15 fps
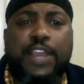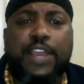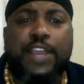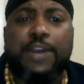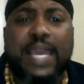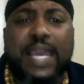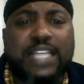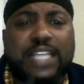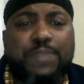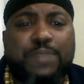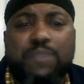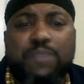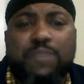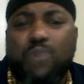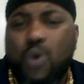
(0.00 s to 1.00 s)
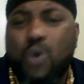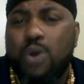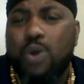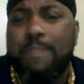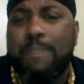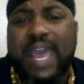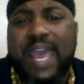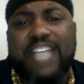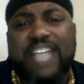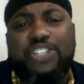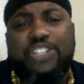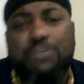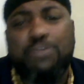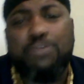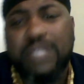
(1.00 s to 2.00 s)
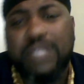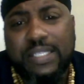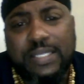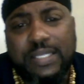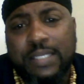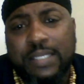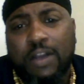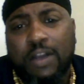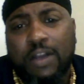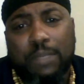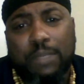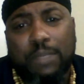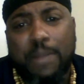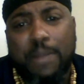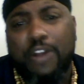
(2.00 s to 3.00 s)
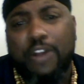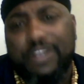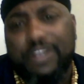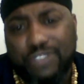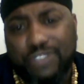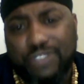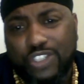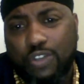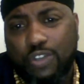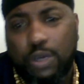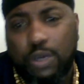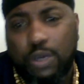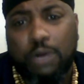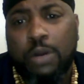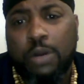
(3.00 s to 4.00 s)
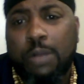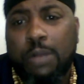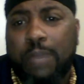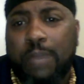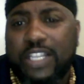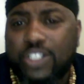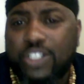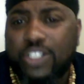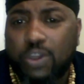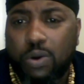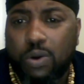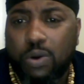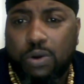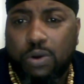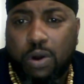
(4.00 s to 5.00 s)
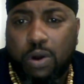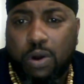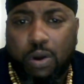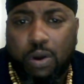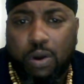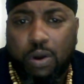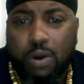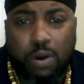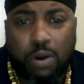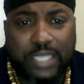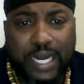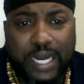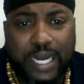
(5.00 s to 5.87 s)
There has been more mass shootings on American soil by so-called